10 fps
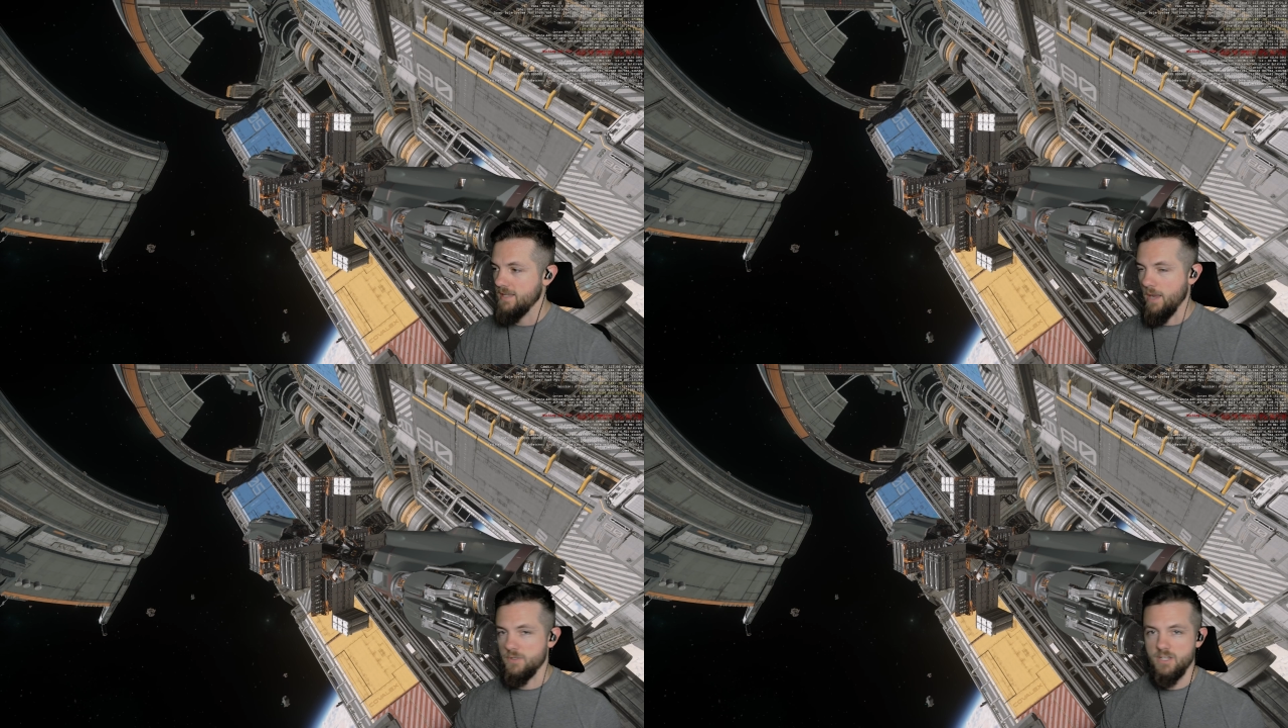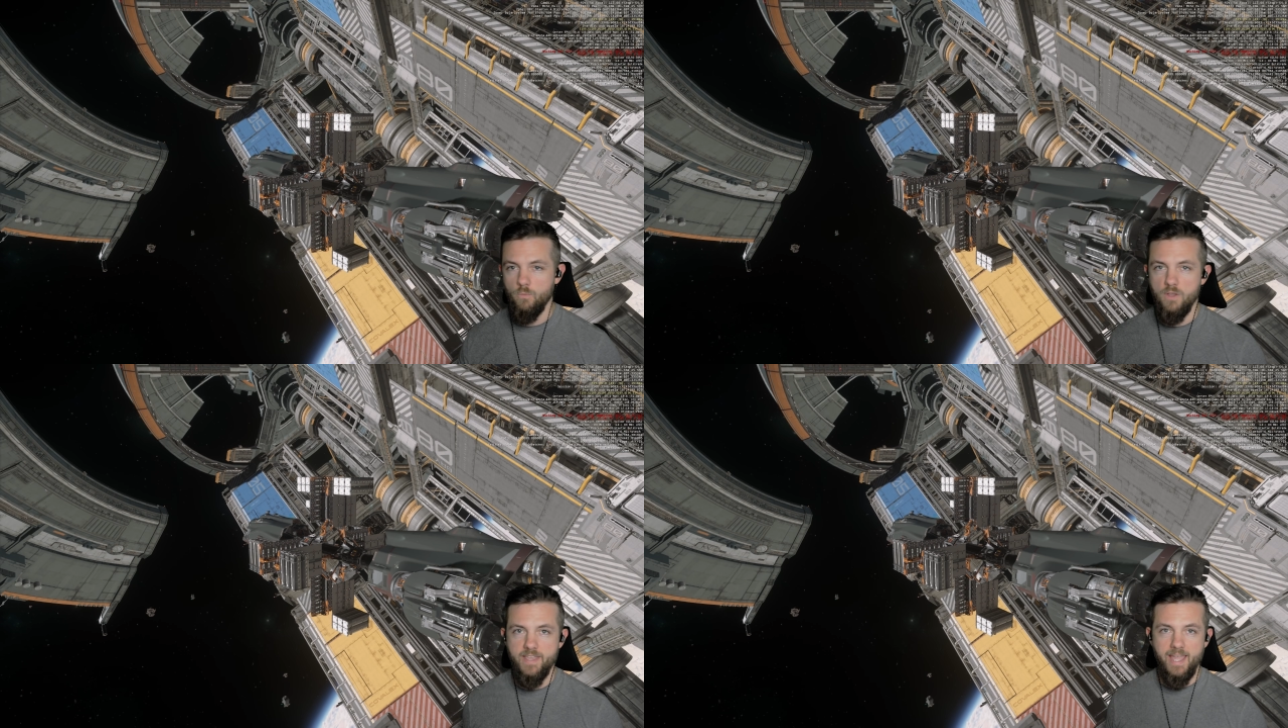I was
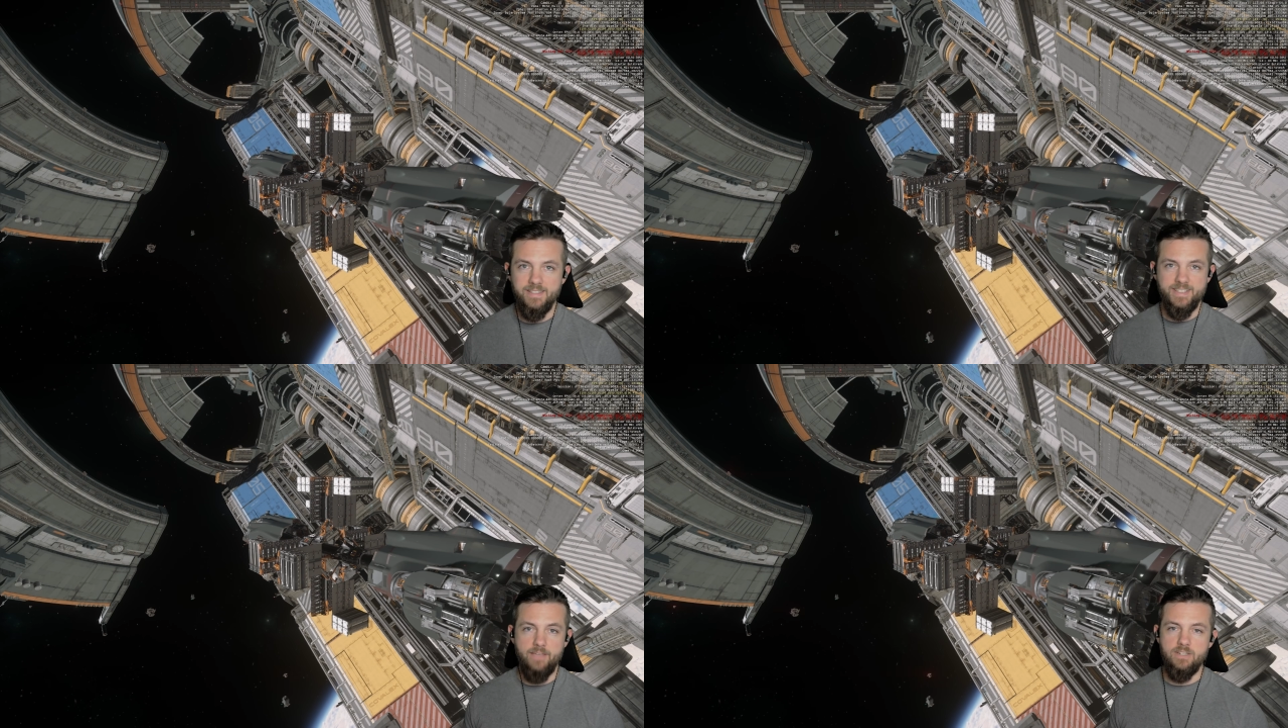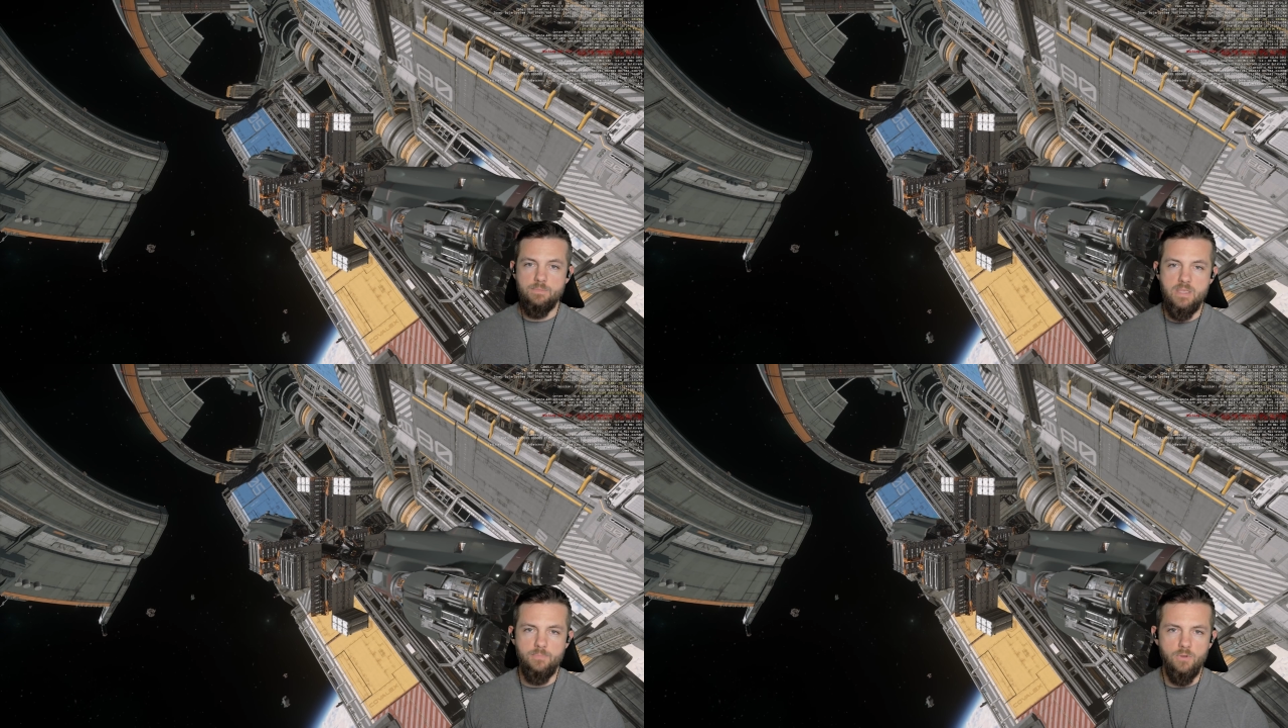on one that had 70
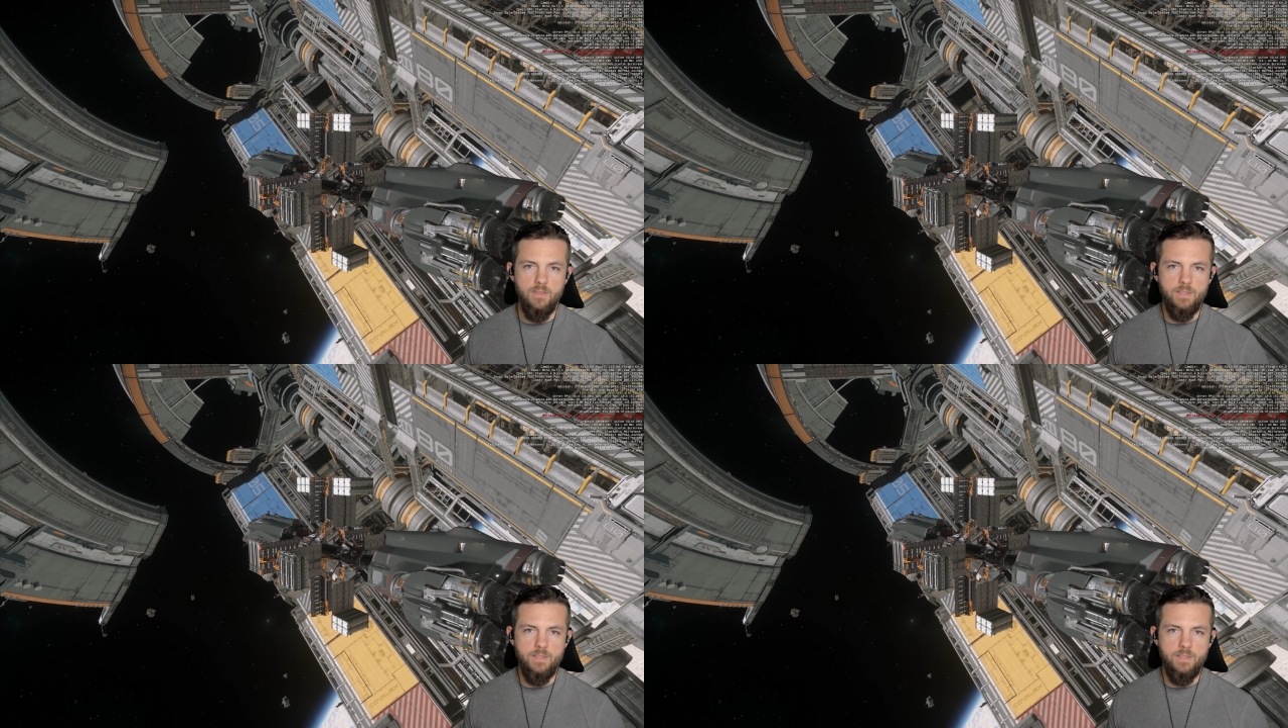people,